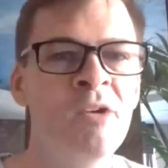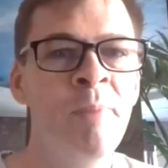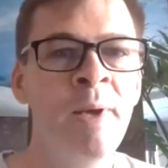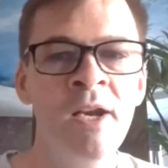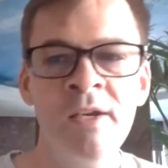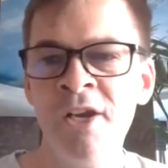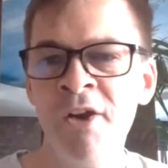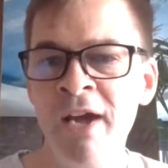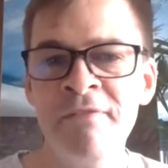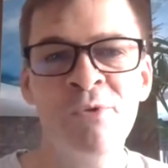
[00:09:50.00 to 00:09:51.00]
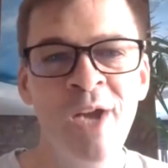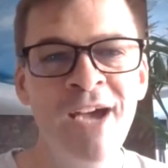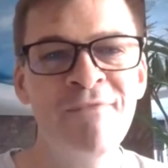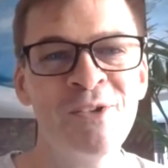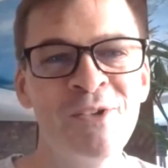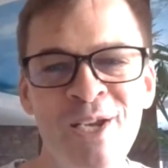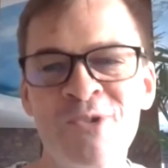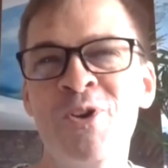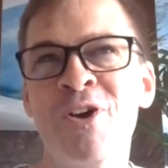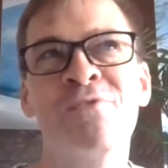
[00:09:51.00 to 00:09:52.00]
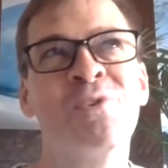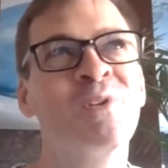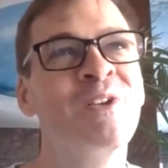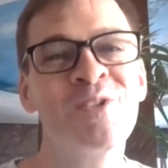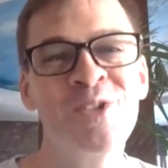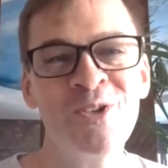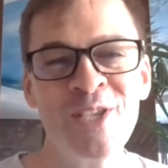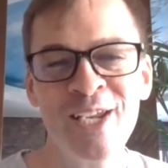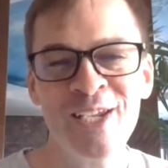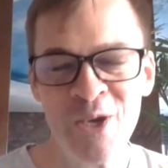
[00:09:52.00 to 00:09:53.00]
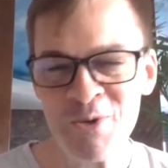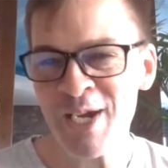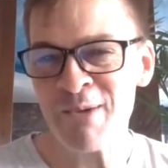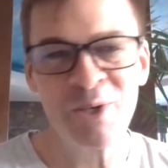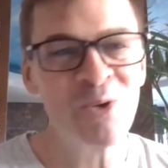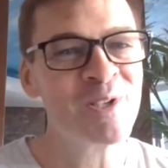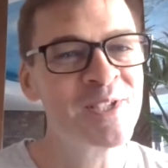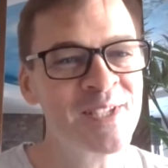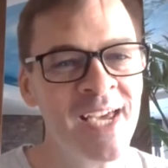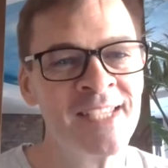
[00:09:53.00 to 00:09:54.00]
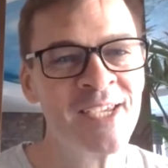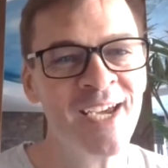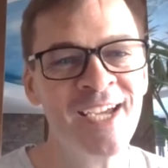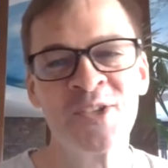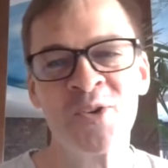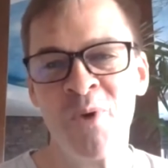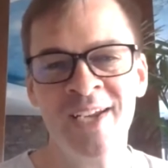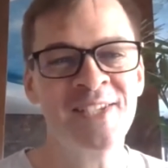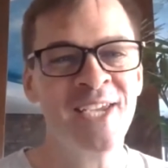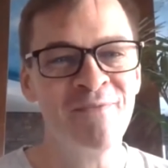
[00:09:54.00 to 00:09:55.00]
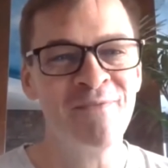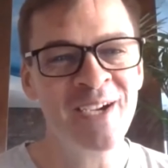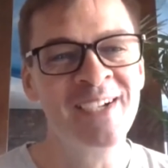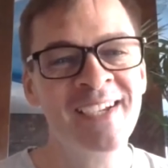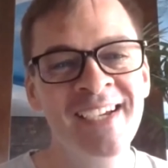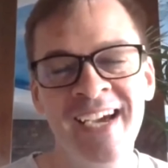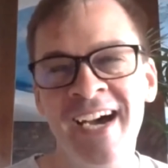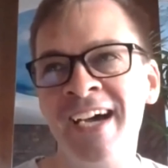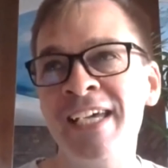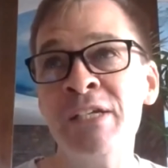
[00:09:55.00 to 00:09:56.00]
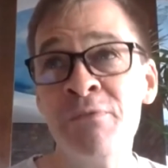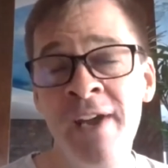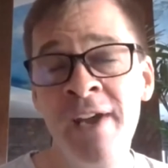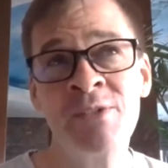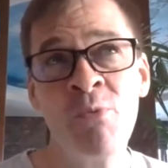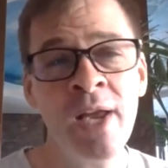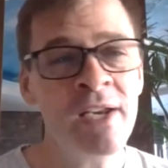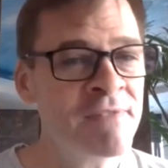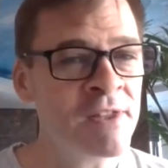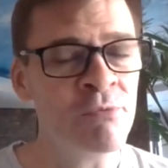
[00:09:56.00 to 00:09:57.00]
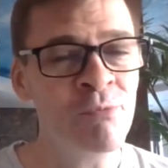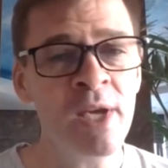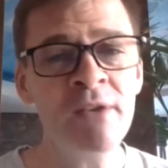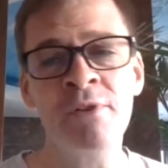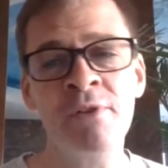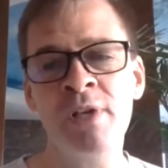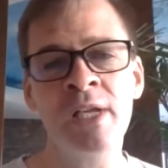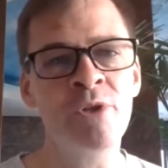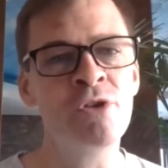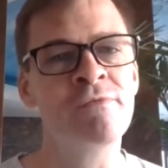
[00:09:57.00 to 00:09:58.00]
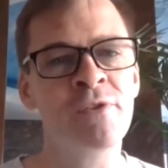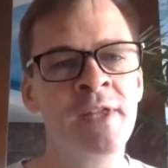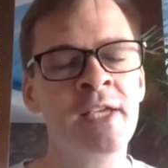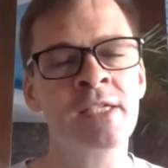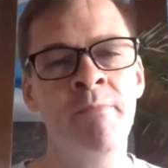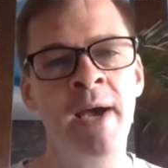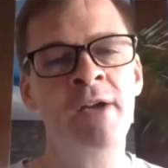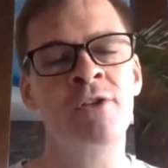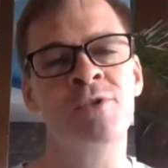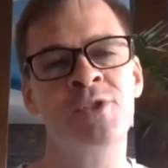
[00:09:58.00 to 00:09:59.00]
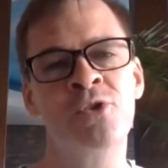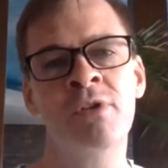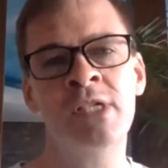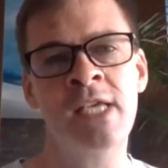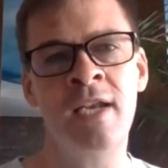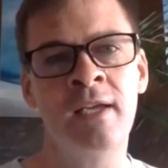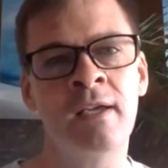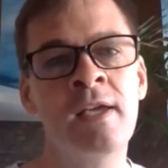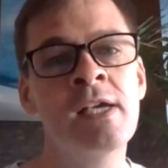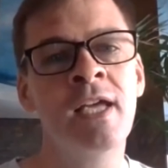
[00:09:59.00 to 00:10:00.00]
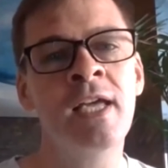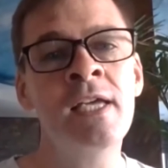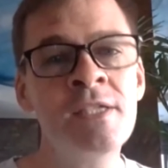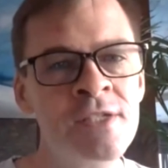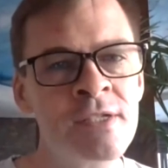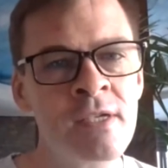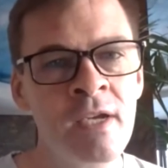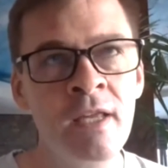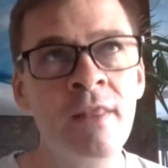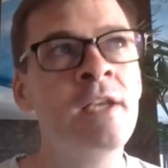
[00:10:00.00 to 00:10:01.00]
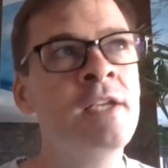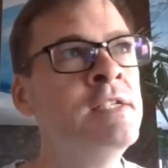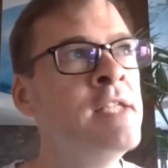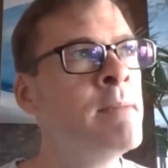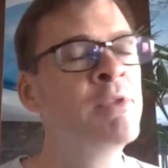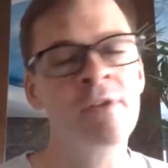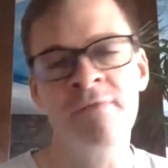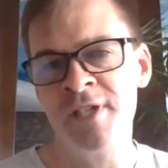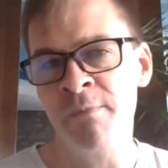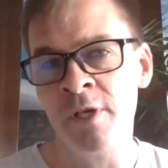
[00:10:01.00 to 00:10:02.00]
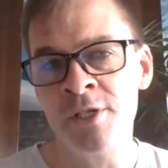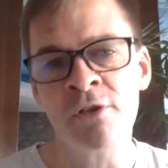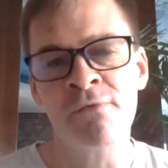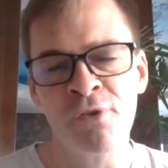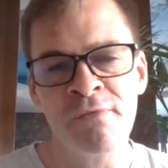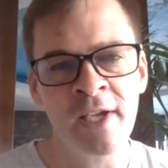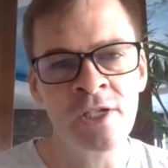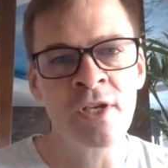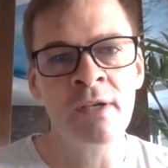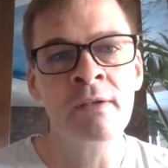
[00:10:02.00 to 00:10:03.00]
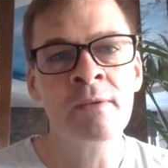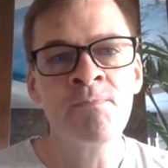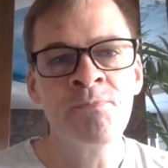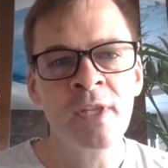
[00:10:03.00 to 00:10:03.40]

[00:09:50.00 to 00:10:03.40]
Yeah, Ben, having read your novel, you certainly don't come across as a white savior. In fact, one of the really beautiful things about your storytelling is the depth of self-reflection